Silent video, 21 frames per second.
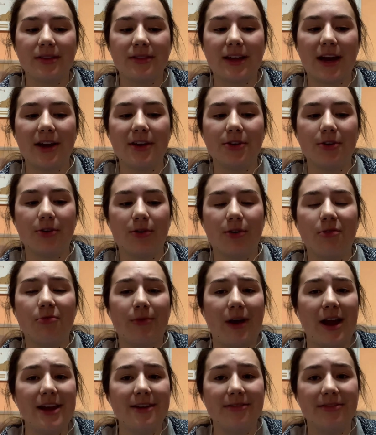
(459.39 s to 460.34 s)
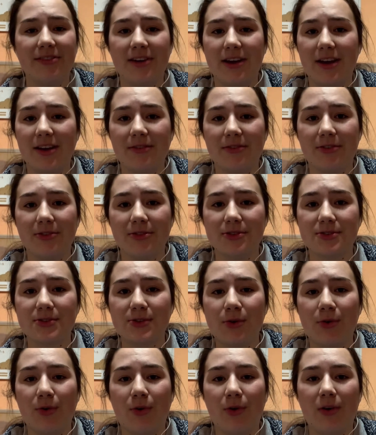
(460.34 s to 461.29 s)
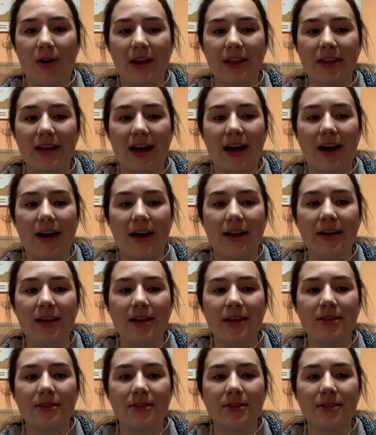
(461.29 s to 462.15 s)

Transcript: that you're a right fit for the school and that